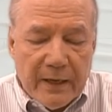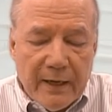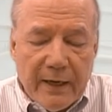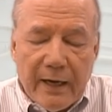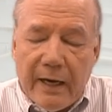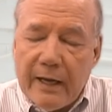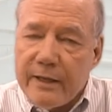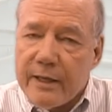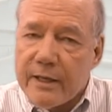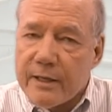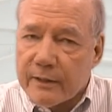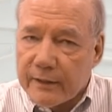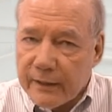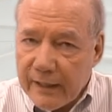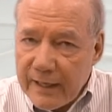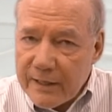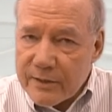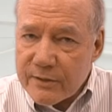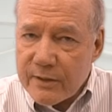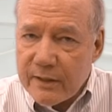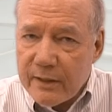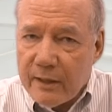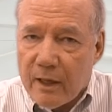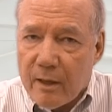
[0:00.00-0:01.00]
And then the last
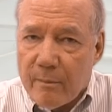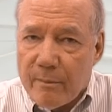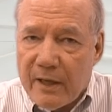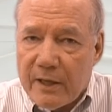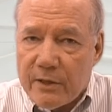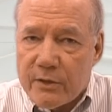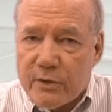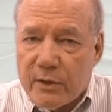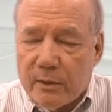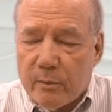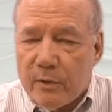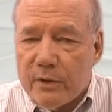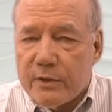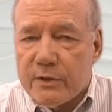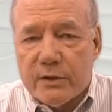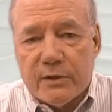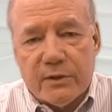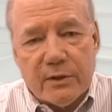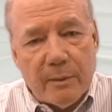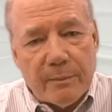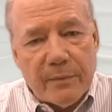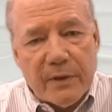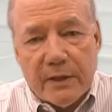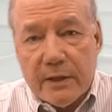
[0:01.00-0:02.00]
thing I'll mention, which is
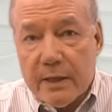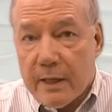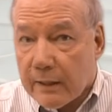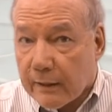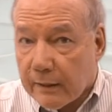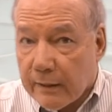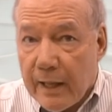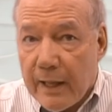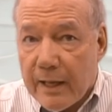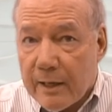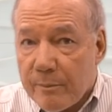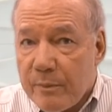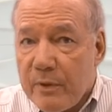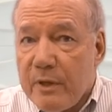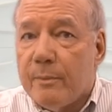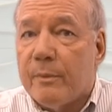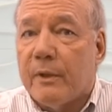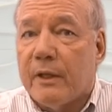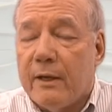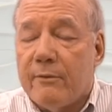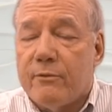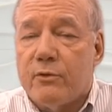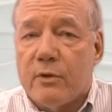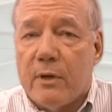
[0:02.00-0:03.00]
something that a lot of people
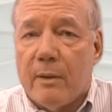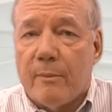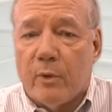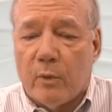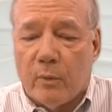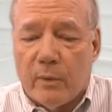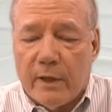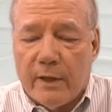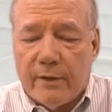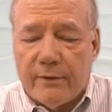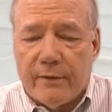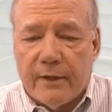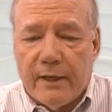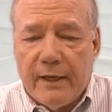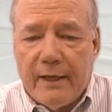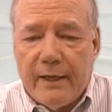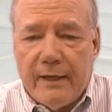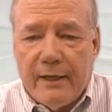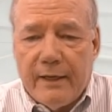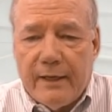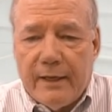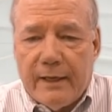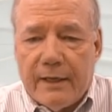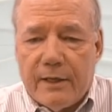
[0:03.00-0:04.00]
have trouble with,
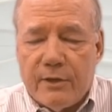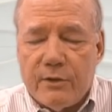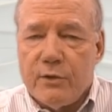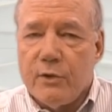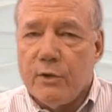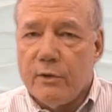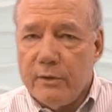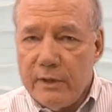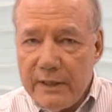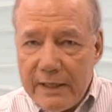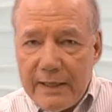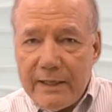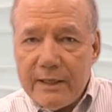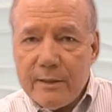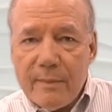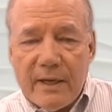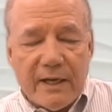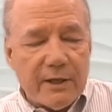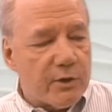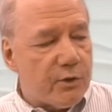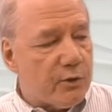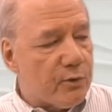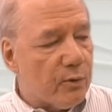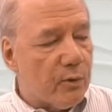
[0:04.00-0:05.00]
is you need to make
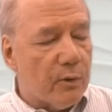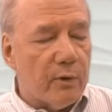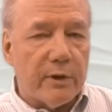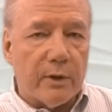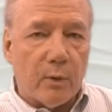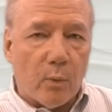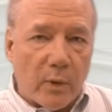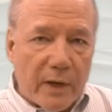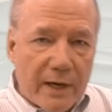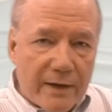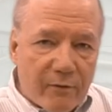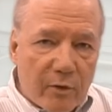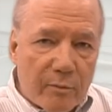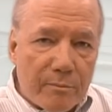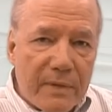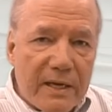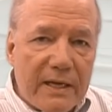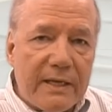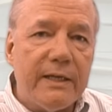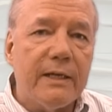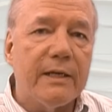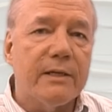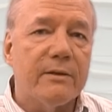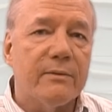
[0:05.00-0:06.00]
sure that whatever
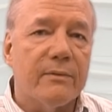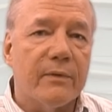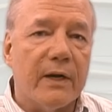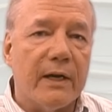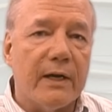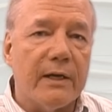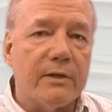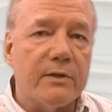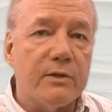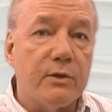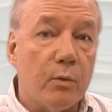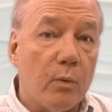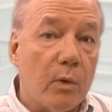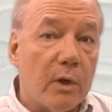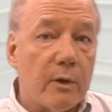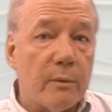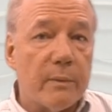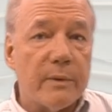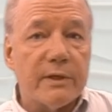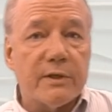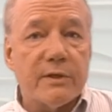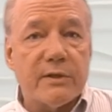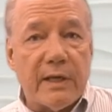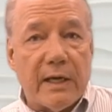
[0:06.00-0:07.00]
media device you want to
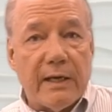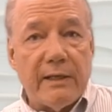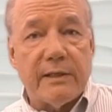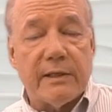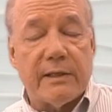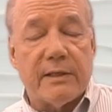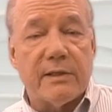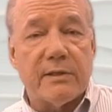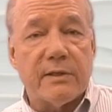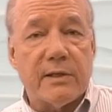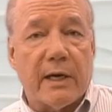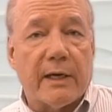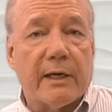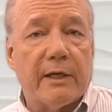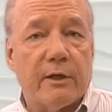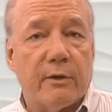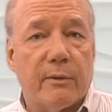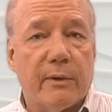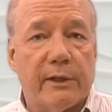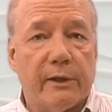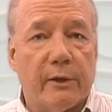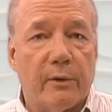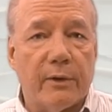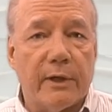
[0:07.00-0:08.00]
extend to the
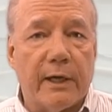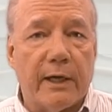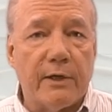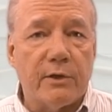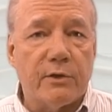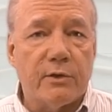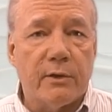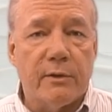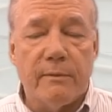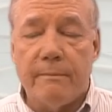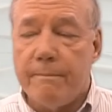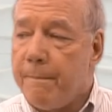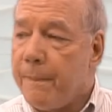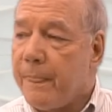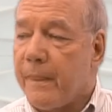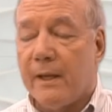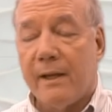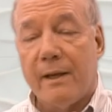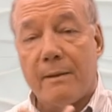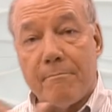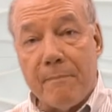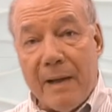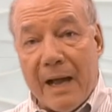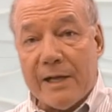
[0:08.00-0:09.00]
secondary location
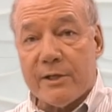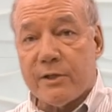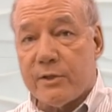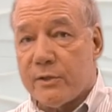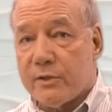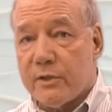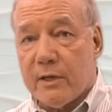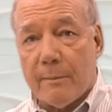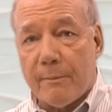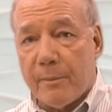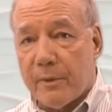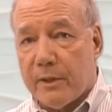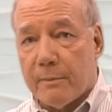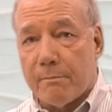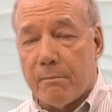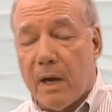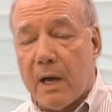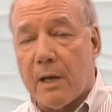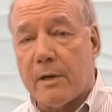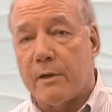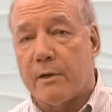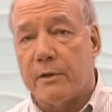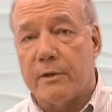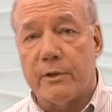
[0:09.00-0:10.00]
matches up with the
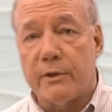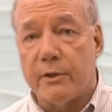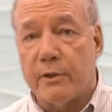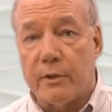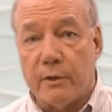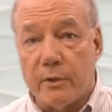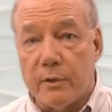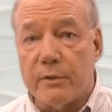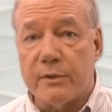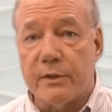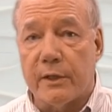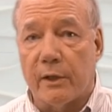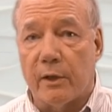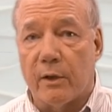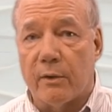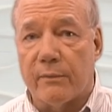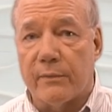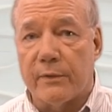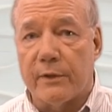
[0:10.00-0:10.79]
monitor you're using over